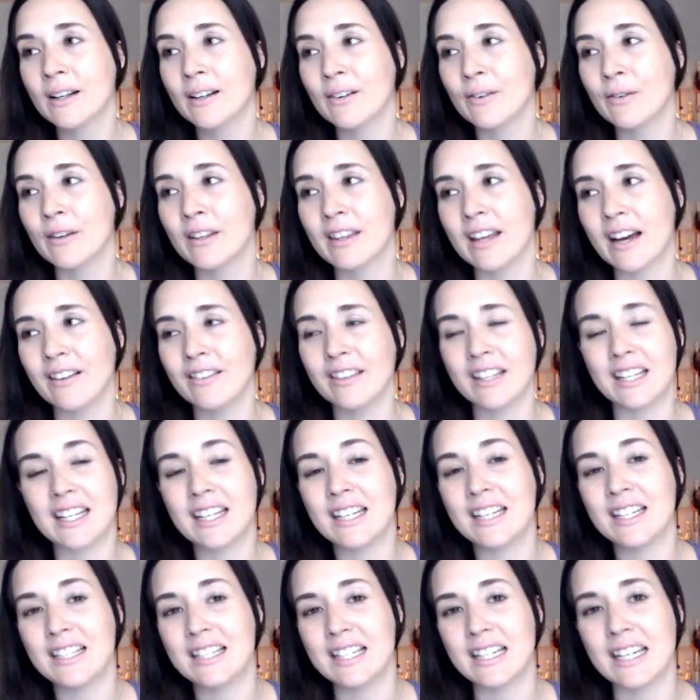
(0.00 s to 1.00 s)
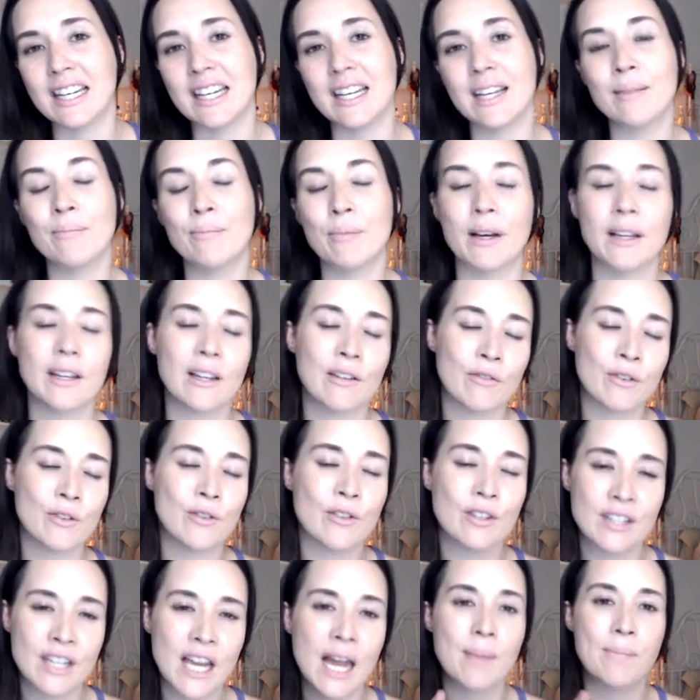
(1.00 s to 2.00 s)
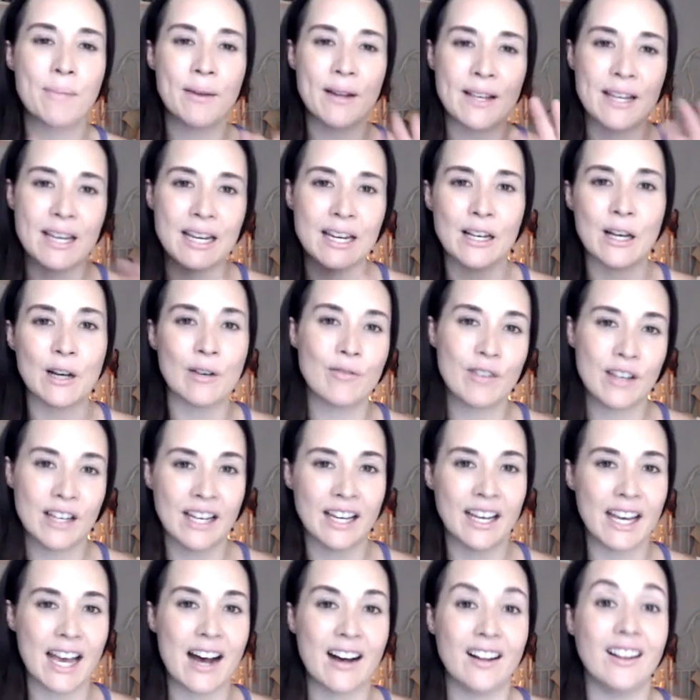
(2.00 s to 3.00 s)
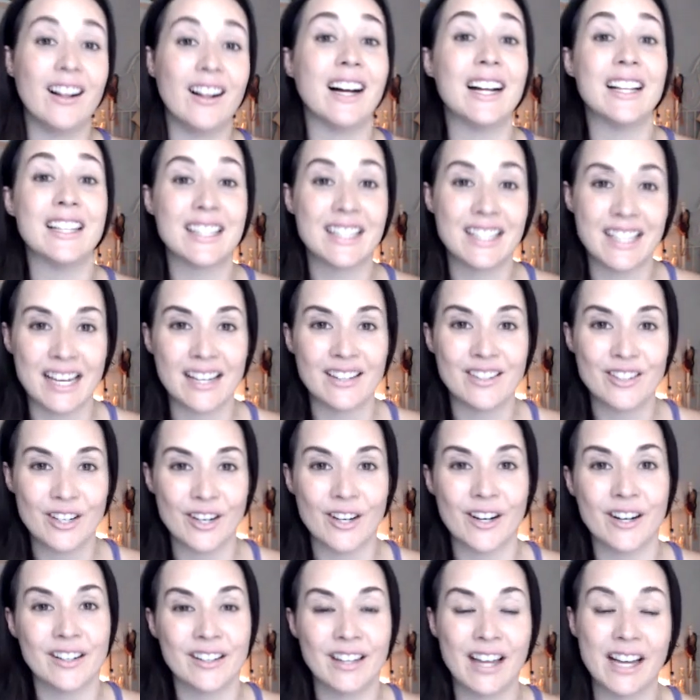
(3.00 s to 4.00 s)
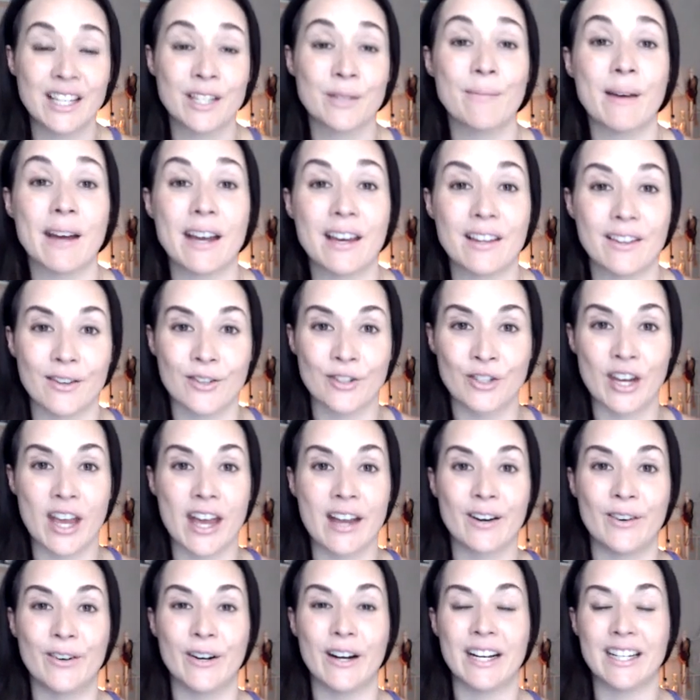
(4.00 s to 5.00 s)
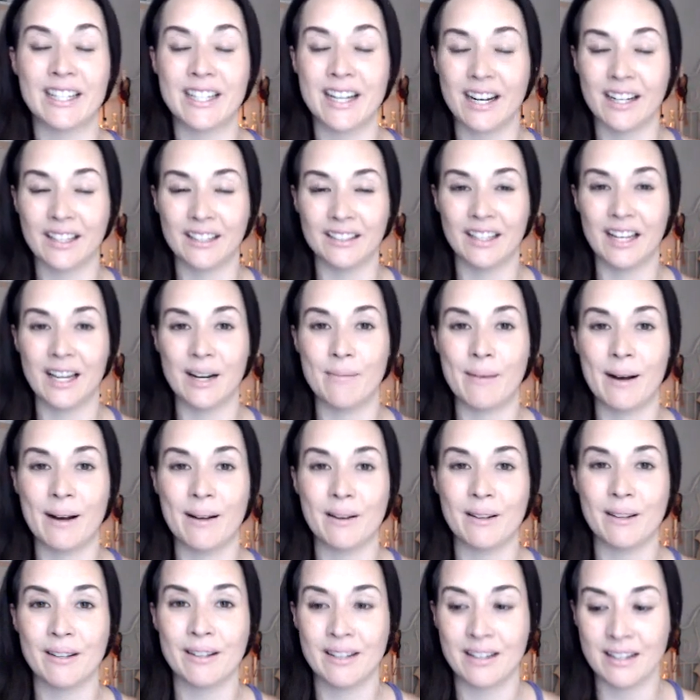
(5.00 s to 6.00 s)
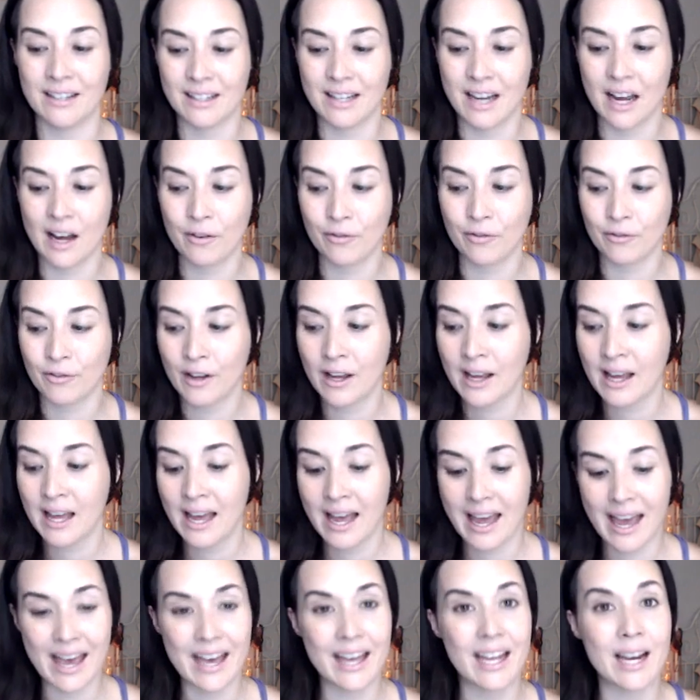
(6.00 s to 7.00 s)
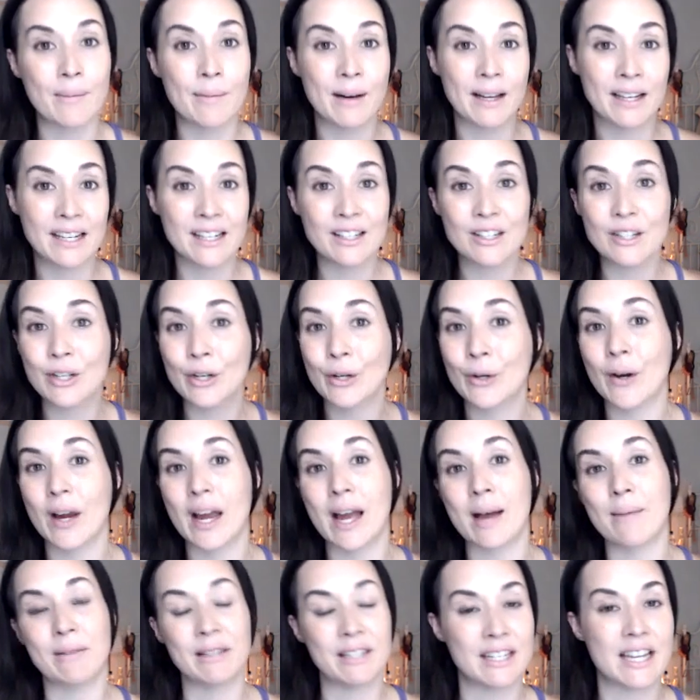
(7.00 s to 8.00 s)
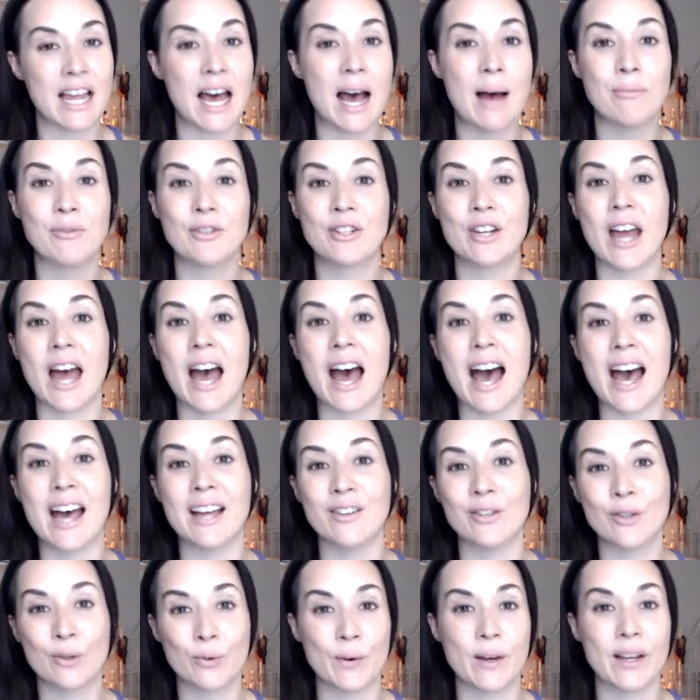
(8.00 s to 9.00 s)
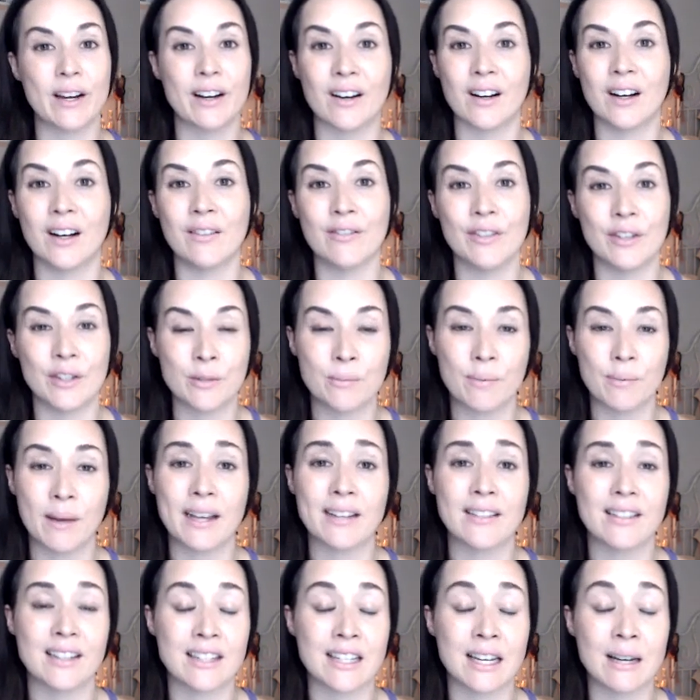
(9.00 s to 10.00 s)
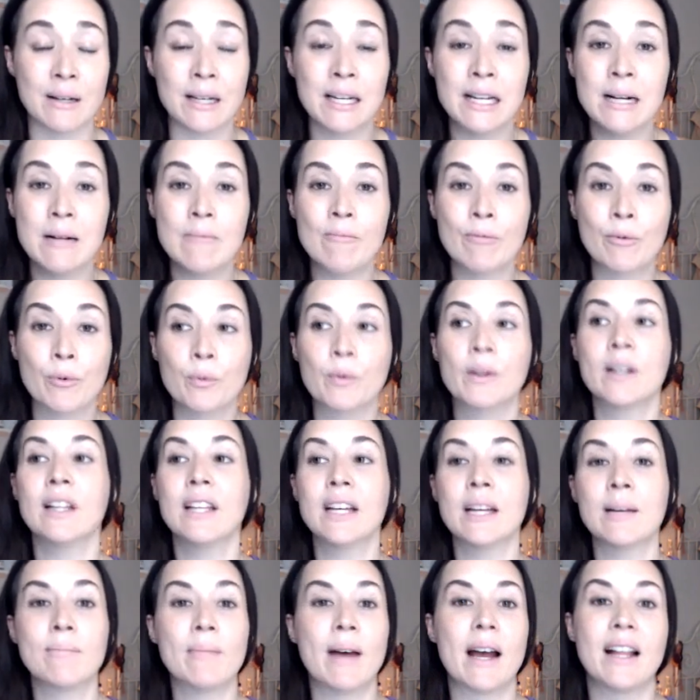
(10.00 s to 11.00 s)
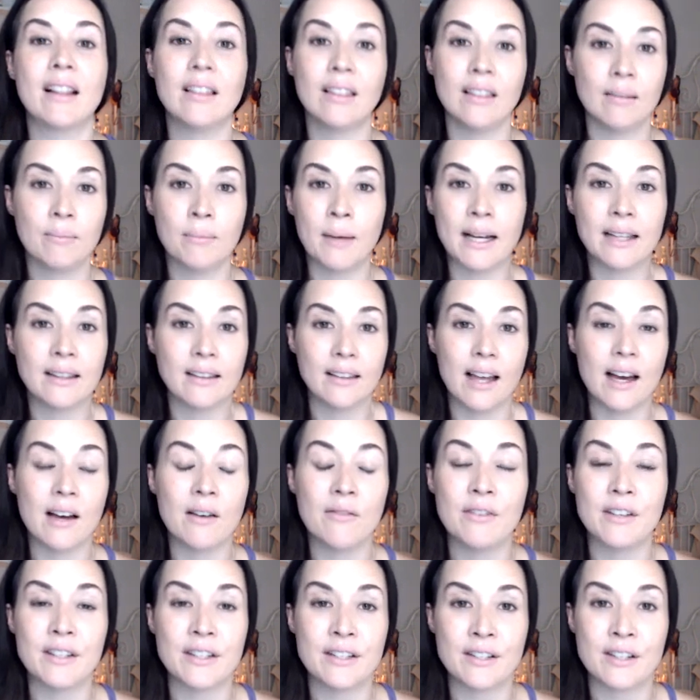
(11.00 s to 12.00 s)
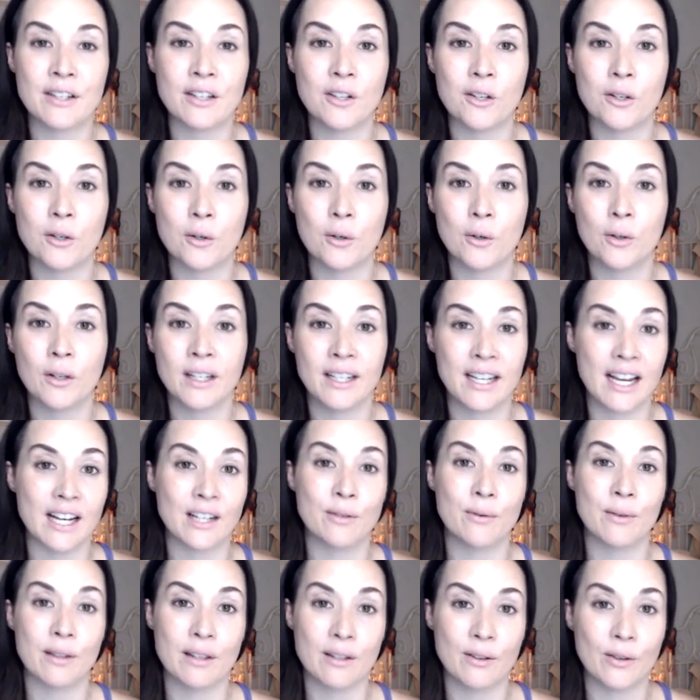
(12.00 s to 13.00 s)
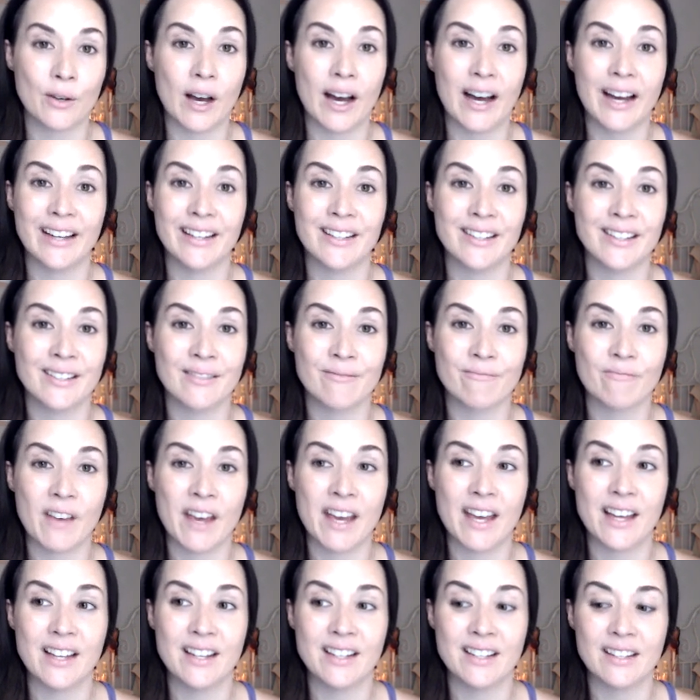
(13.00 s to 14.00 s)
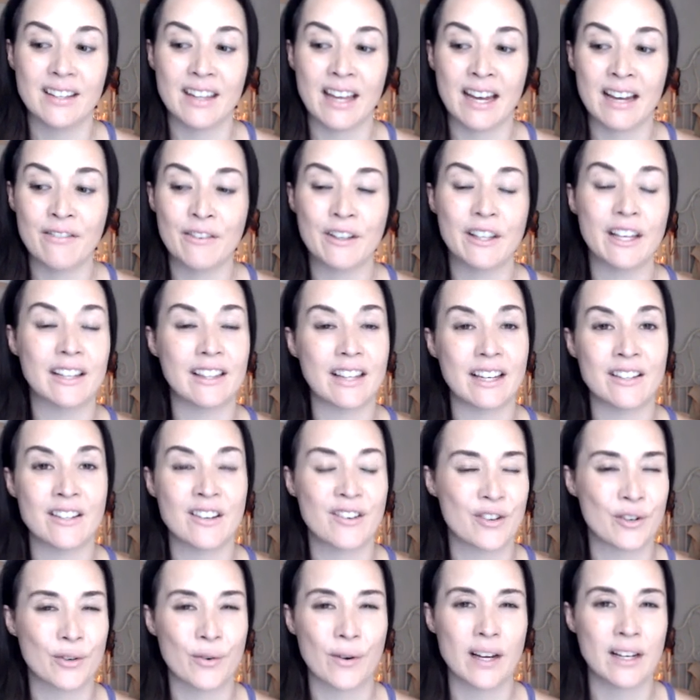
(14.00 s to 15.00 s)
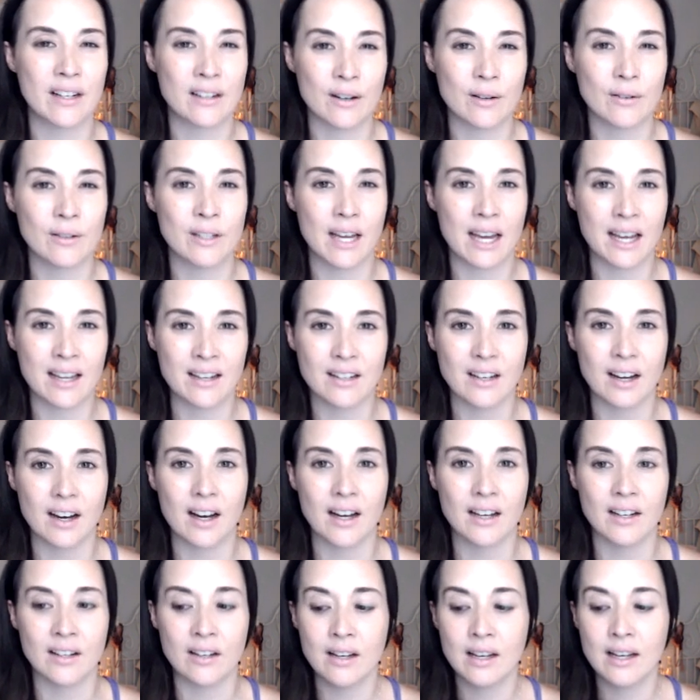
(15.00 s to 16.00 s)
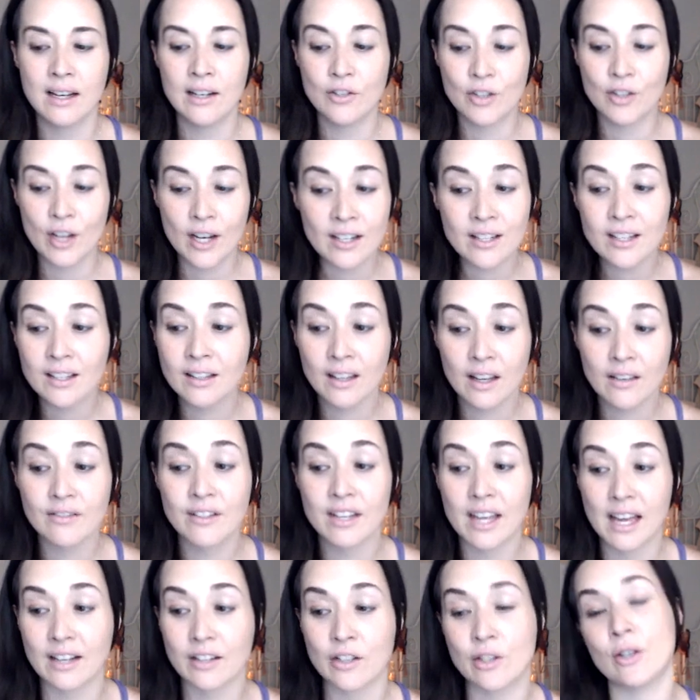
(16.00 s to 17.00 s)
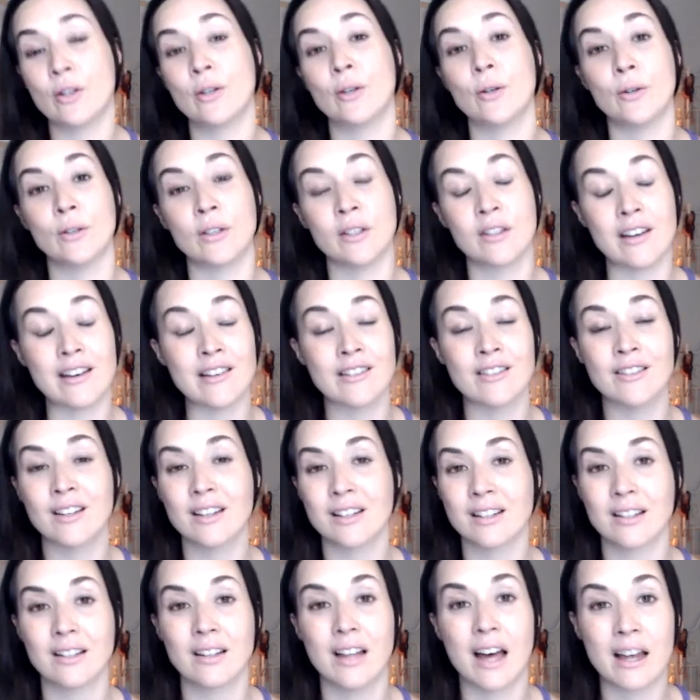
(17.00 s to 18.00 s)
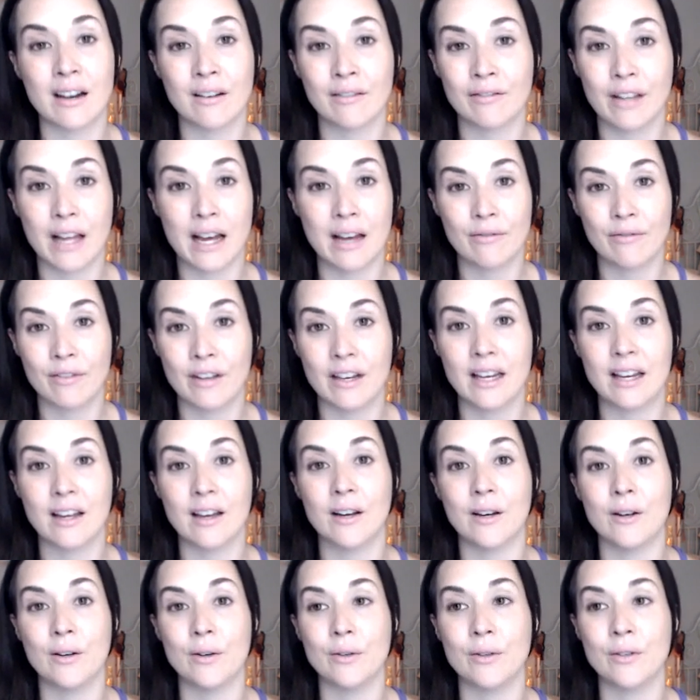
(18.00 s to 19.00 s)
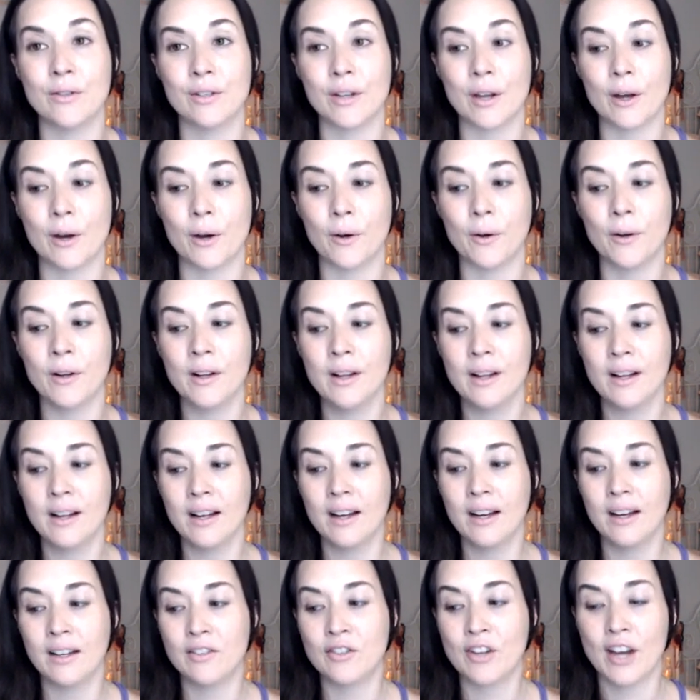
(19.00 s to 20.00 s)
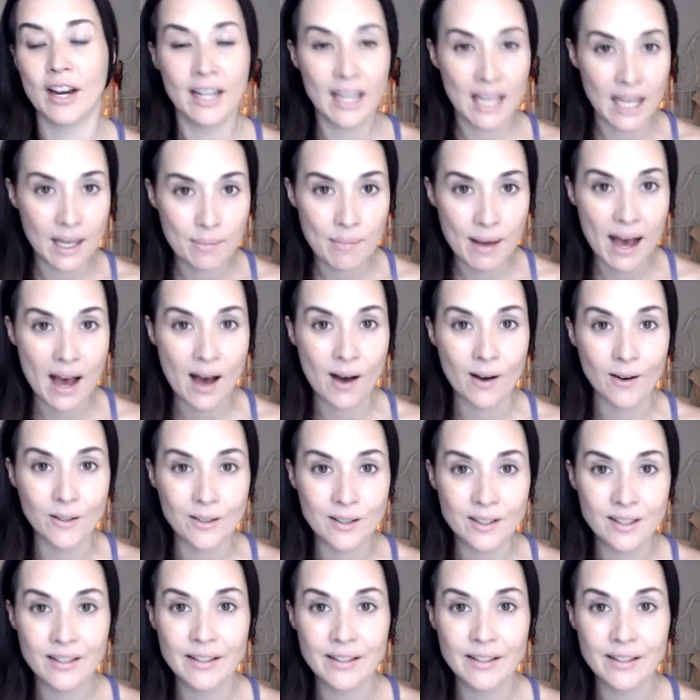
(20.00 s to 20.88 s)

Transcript: without the ed but if you just type in eco vegan gal uncensored that's my other channel where i talk a lot about the stuff and i'm on instagram and snapchat twitter all those places i really my my love is to connect with you guys and i feel like that's such a great note to end on jason loves that too jason does a lot of live videos so check him out